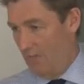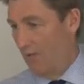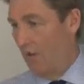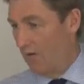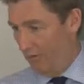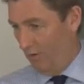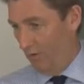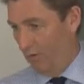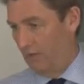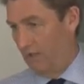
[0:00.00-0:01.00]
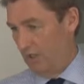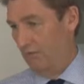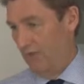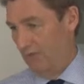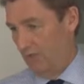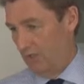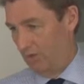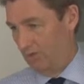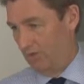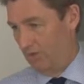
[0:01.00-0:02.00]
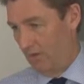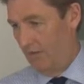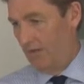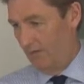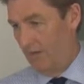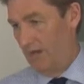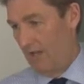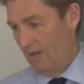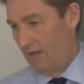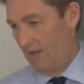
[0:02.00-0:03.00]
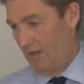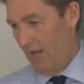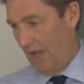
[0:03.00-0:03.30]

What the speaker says: But overall, it's beneficial. So that's really, I think,